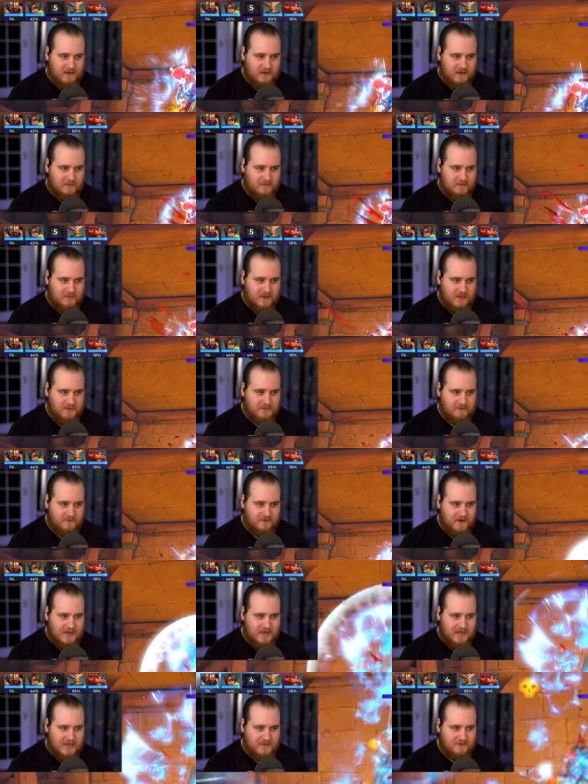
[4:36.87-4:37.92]
I guess we'll
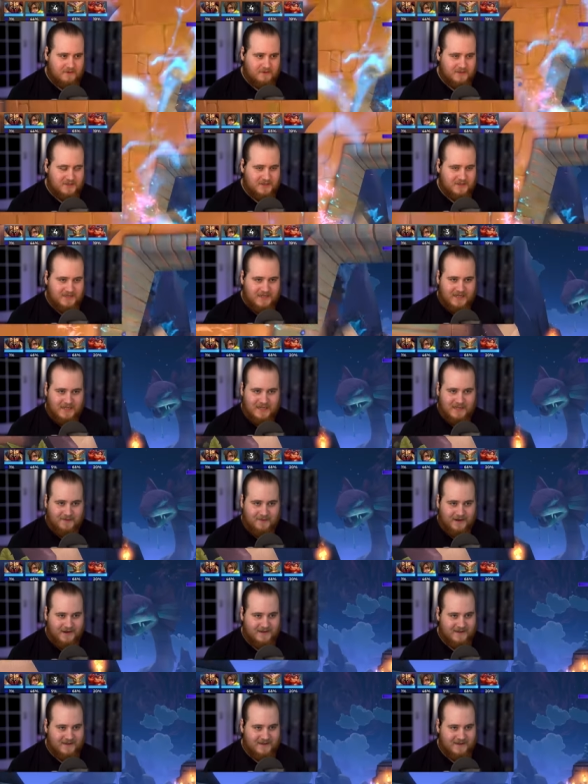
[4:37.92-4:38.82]
find out. I mean, she's dead anyway.